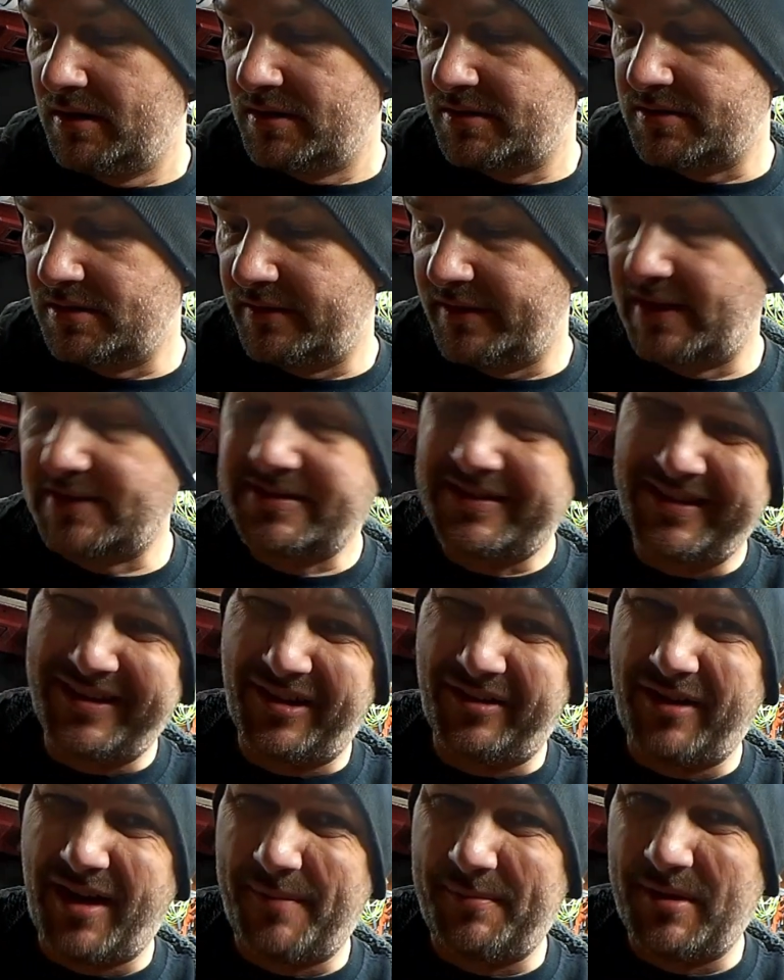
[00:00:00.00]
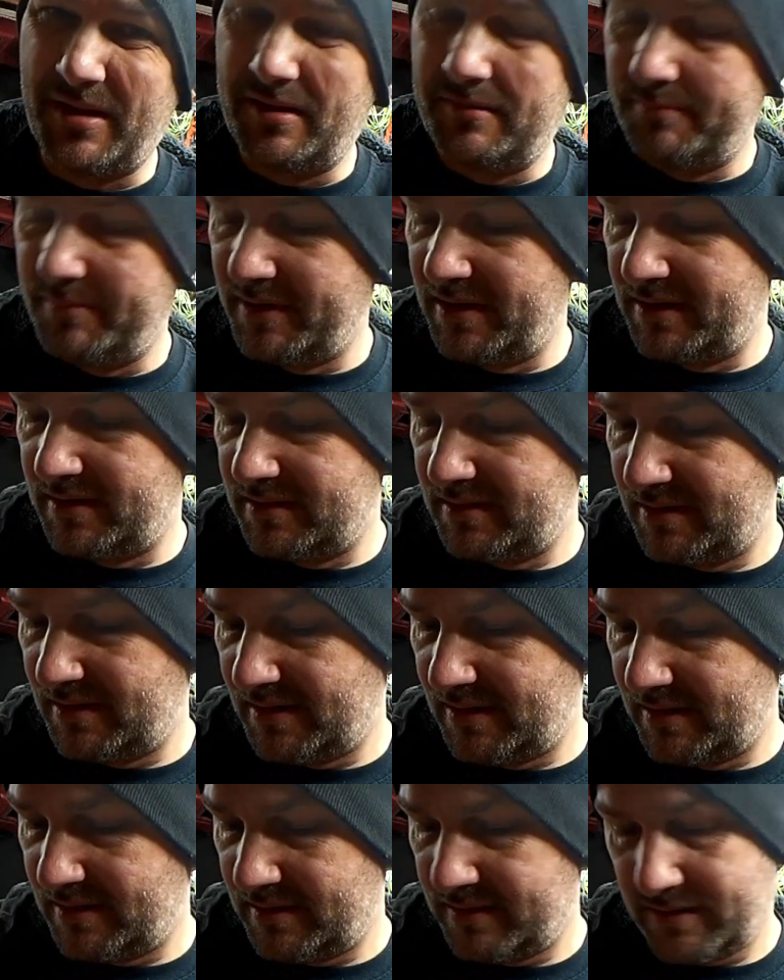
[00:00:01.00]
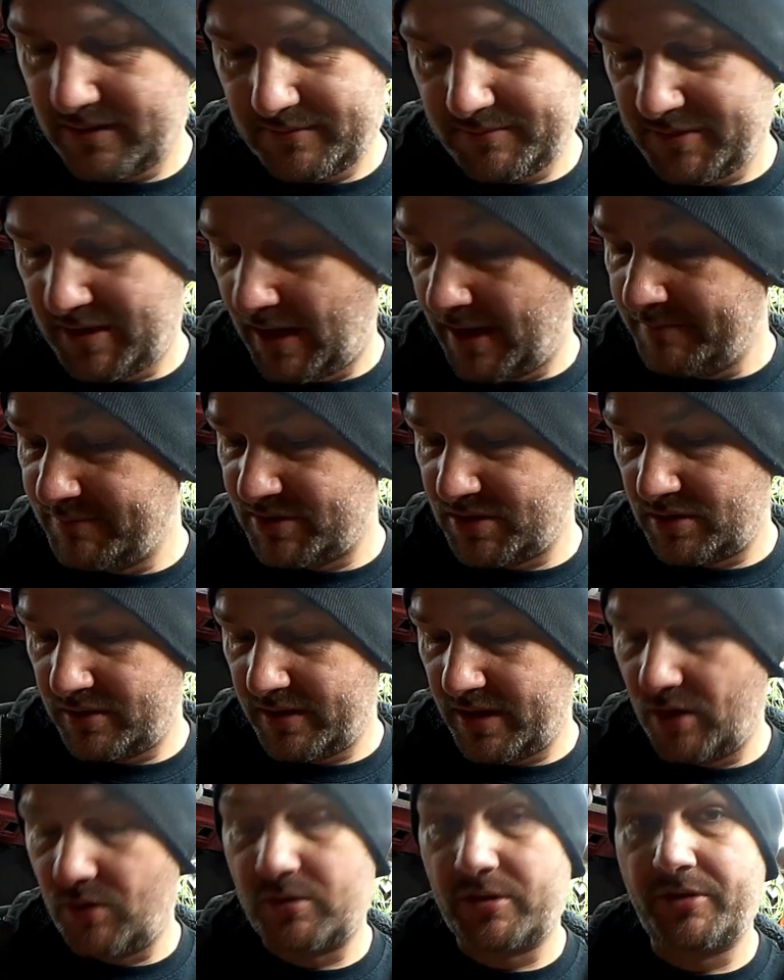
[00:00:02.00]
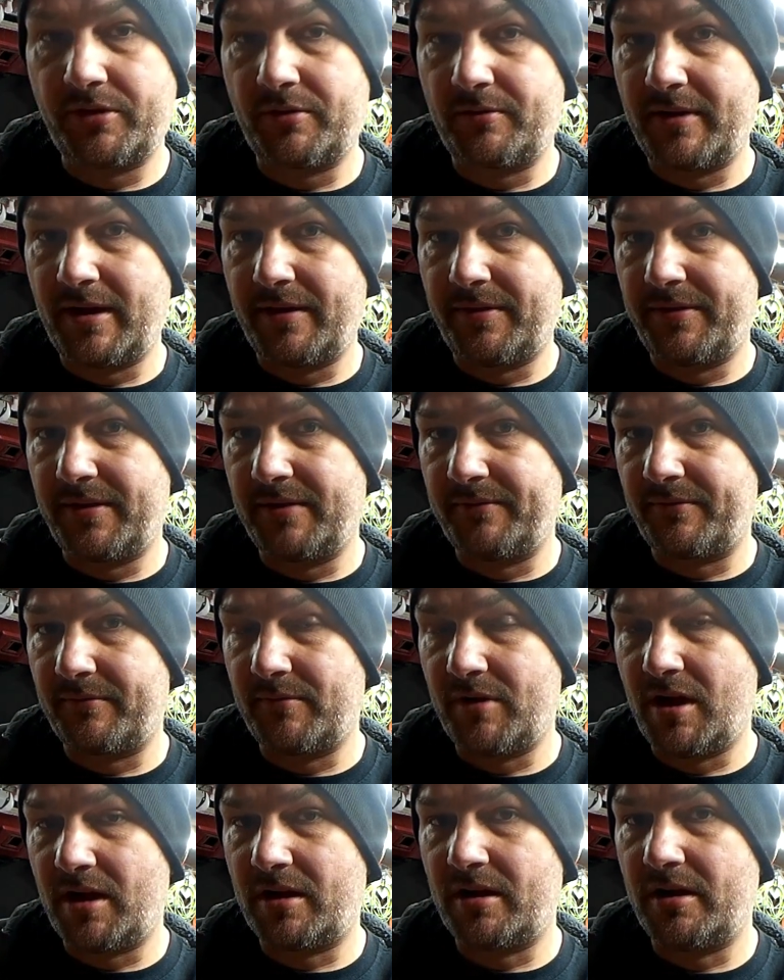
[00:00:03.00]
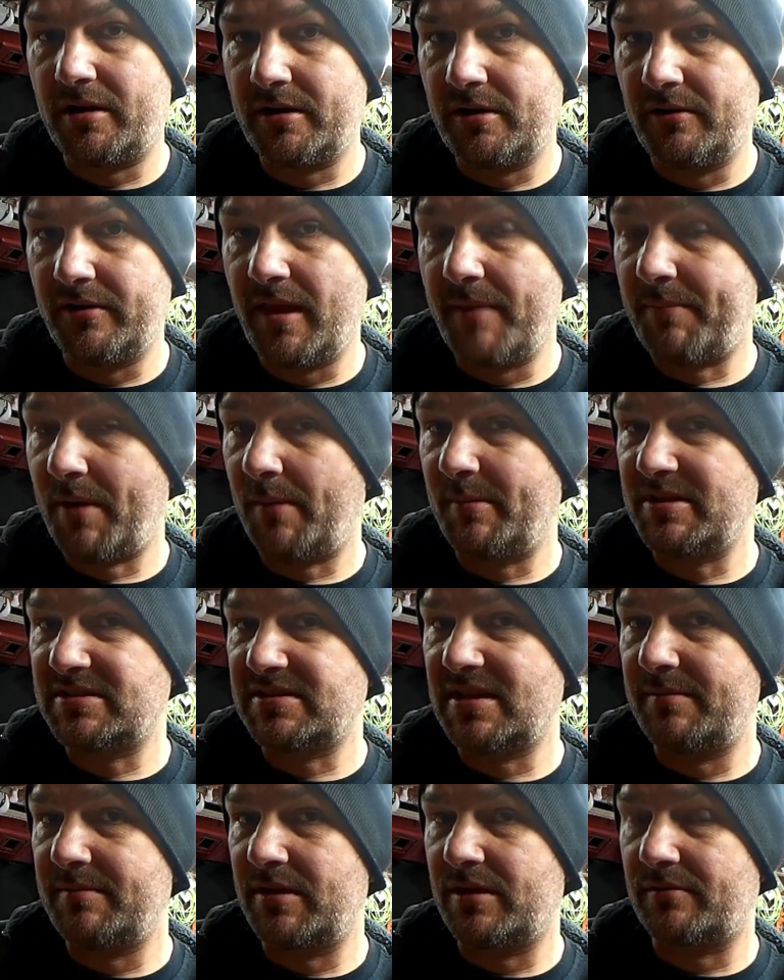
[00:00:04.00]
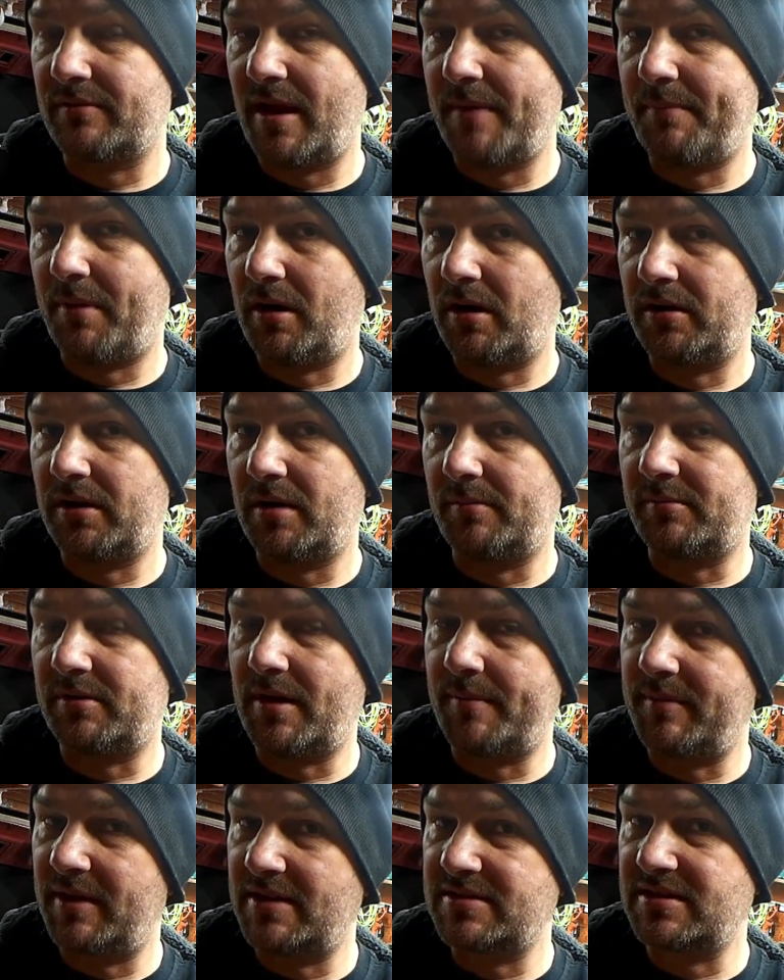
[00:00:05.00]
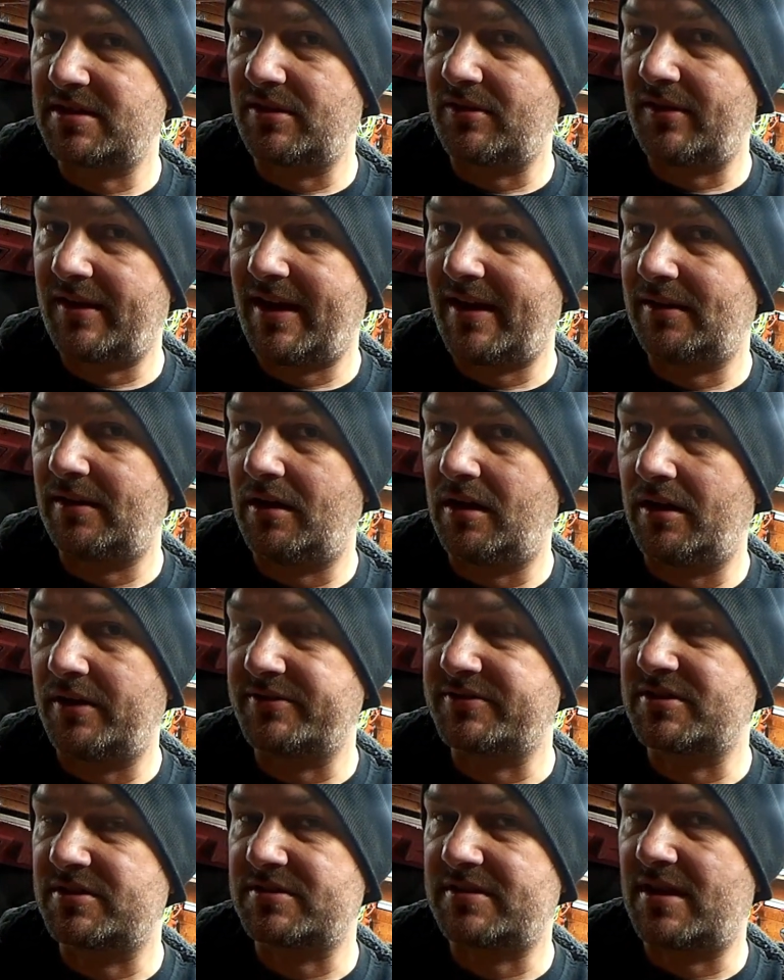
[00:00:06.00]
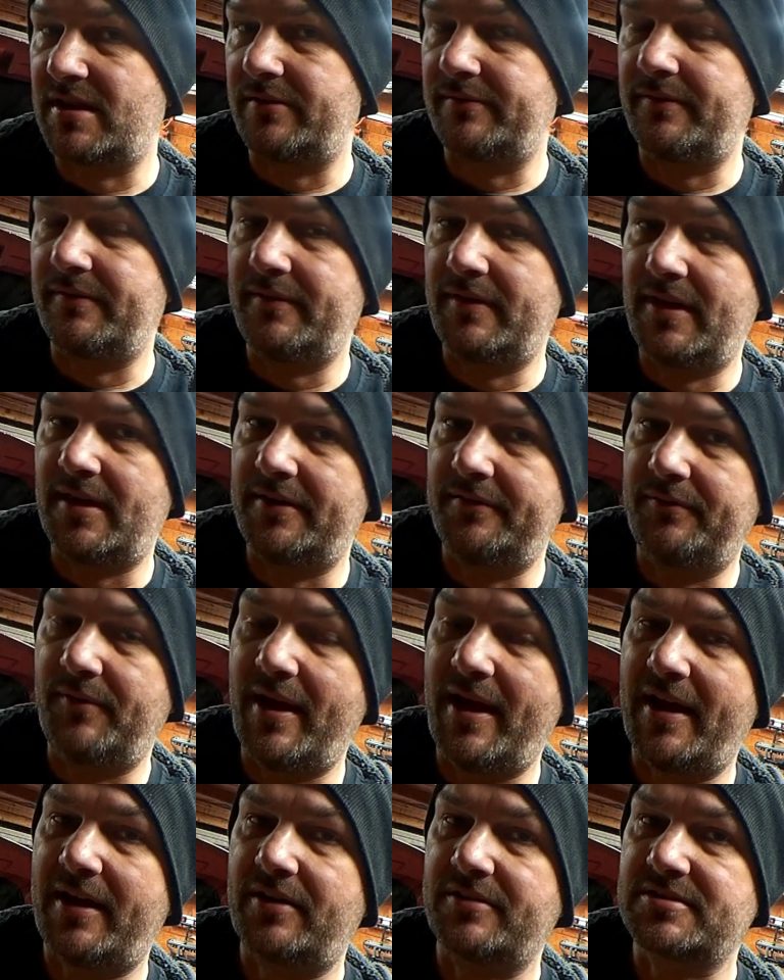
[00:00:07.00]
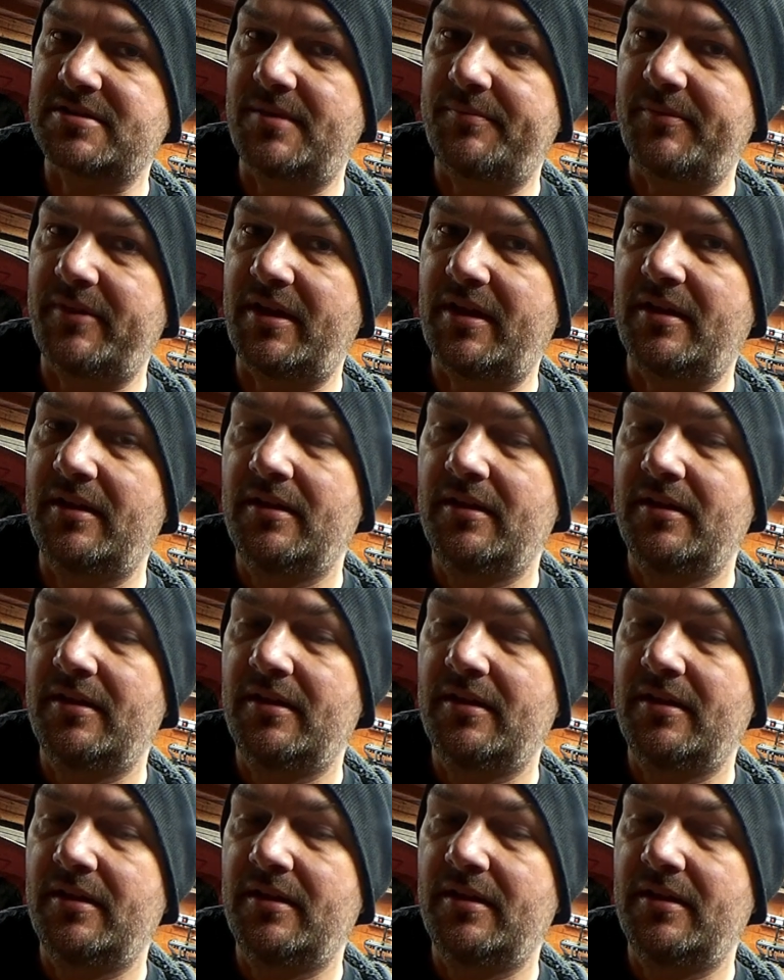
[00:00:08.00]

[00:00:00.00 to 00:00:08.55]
So that's kind of crappy. But uh, I mean, I'm certain I ordered the right thing from Rock Auto, and they probably sent me the right part number. I'm guessing their catalog is just out of out of whack or something.